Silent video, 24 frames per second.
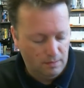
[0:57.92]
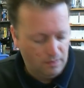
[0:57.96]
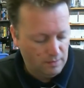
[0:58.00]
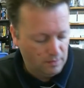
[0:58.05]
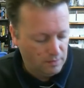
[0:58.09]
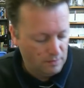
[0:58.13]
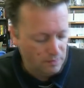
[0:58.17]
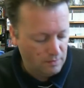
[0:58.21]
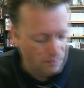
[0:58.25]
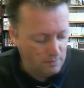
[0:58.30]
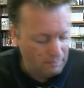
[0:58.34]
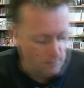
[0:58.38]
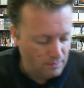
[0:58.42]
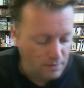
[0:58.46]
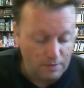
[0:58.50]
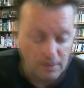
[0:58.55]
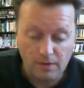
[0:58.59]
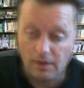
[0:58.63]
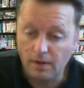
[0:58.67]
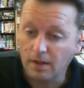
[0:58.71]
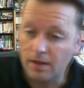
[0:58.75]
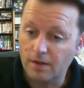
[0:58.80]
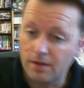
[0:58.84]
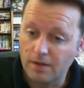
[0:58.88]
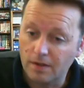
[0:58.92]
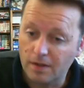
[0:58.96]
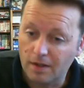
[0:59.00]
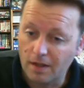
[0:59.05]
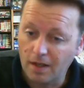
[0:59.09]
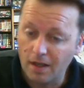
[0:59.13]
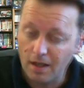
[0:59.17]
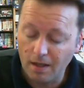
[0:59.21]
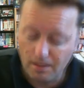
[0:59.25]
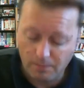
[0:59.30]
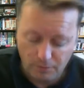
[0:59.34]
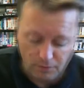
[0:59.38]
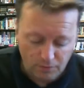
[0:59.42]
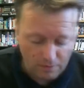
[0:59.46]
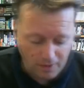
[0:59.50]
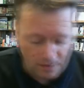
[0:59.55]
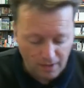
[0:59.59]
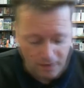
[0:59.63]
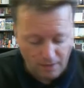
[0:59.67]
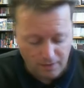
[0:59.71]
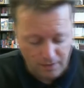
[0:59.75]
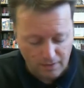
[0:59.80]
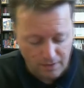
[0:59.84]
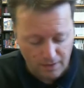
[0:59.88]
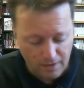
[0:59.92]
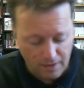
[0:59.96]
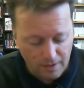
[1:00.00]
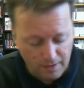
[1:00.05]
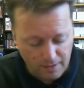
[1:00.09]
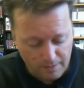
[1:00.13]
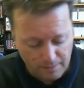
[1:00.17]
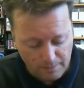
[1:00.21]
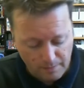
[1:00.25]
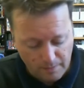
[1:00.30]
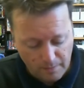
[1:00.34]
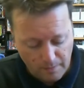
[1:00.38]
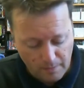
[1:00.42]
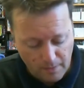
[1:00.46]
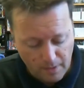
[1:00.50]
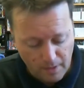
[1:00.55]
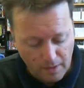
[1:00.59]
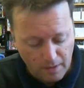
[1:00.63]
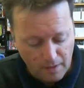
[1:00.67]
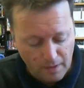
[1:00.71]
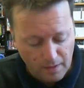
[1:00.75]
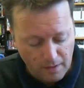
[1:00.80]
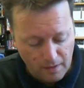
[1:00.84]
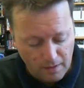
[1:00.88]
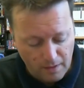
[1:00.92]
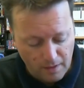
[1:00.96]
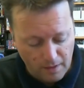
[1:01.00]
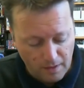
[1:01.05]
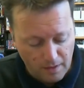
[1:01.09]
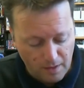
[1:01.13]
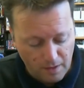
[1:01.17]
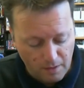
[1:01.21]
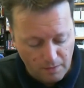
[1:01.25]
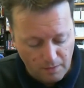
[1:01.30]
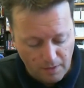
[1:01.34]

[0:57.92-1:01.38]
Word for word: So, so that's the cardboard outer done and then